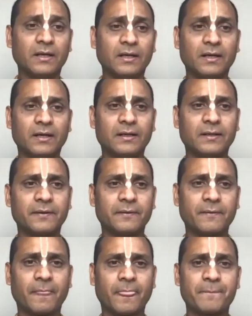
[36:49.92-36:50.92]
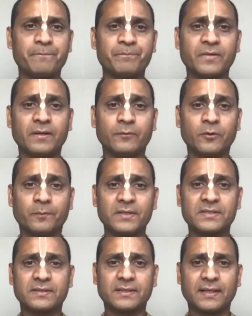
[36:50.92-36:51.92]
I'll
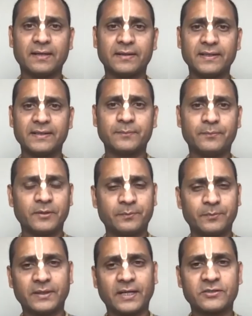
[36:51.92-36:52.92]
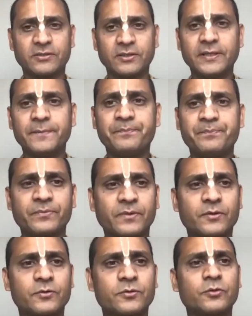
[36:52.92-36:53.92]
read the purport actually.
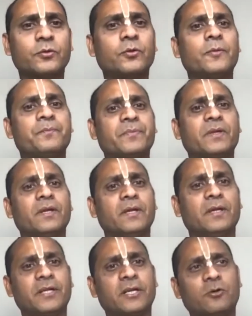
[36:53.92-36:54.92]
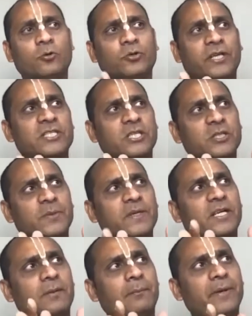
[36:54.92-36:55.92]
So there are two things is
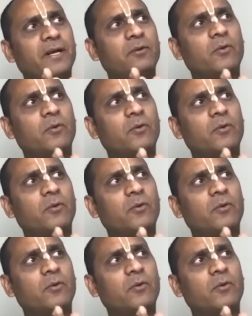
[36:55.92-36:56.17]
being compared.